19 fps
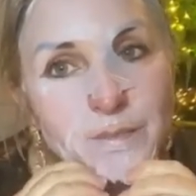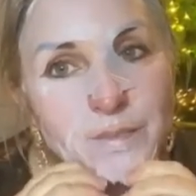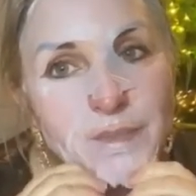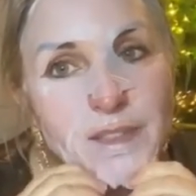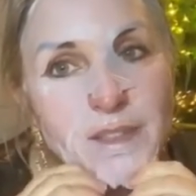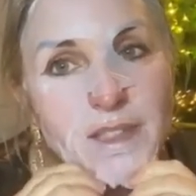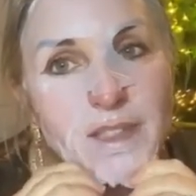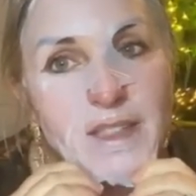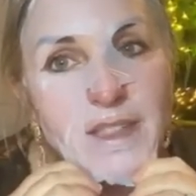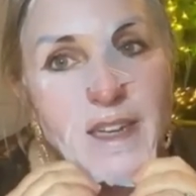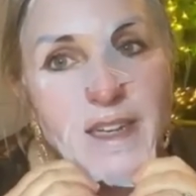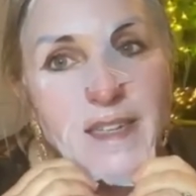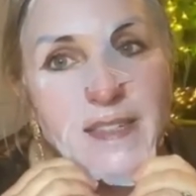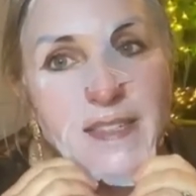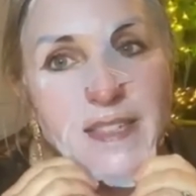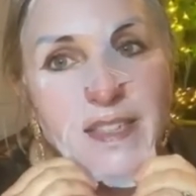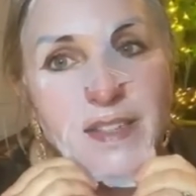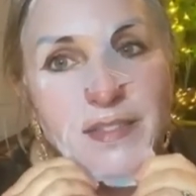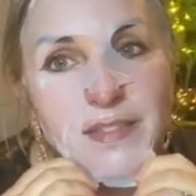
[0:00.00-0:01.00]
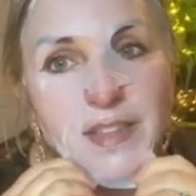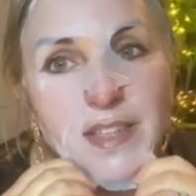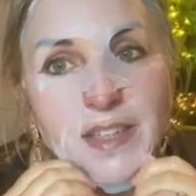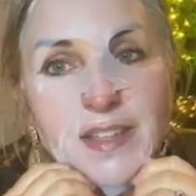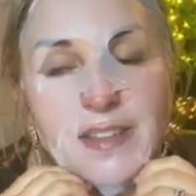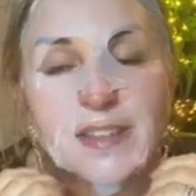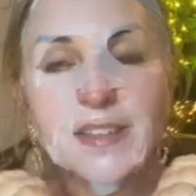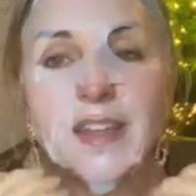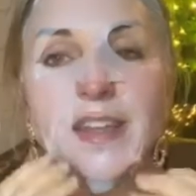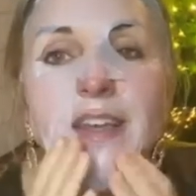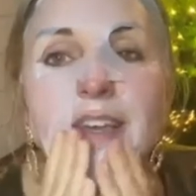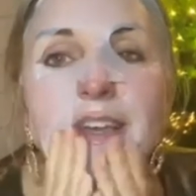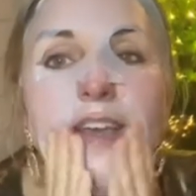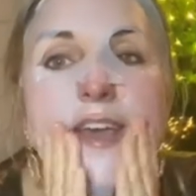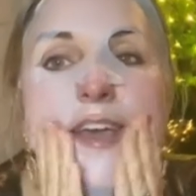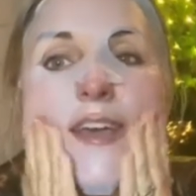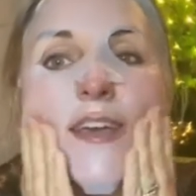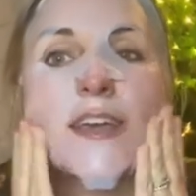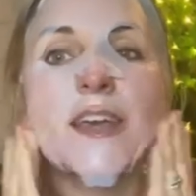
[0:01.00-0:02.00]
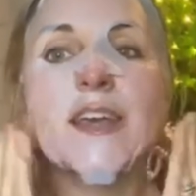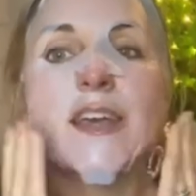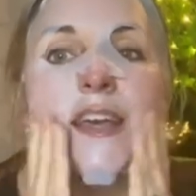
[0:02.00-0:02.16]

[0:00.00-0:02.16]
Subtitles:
scientific thin air.